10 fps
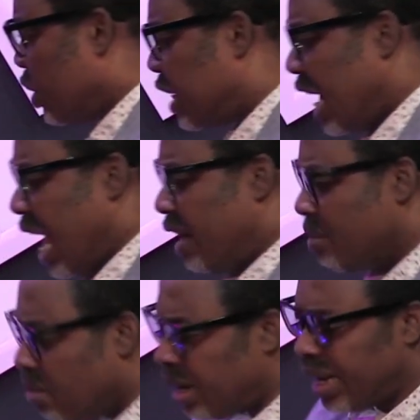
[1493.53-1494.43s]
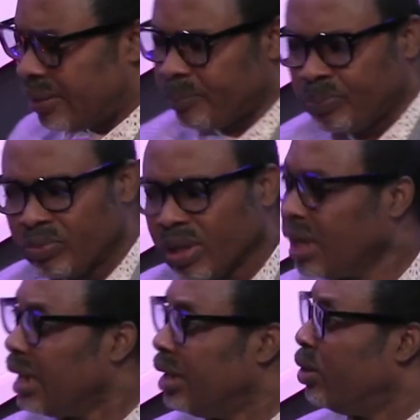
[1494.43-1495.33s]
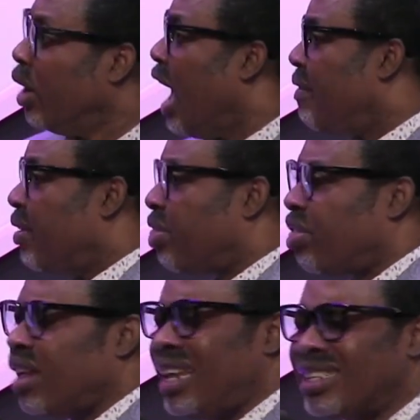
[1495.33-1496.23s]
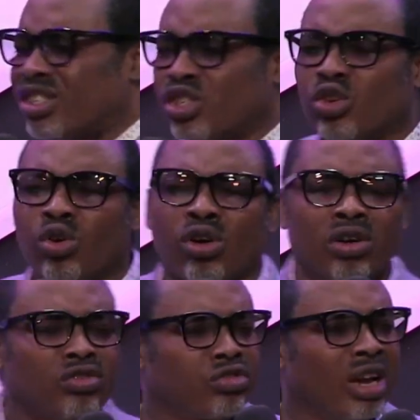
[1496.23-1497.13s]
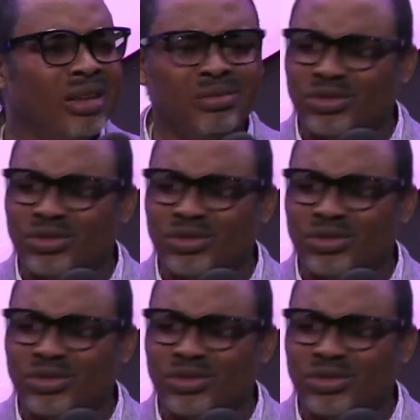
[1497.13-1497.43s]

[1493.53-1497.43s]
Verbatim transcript: you get in the morning, everything is so contrary.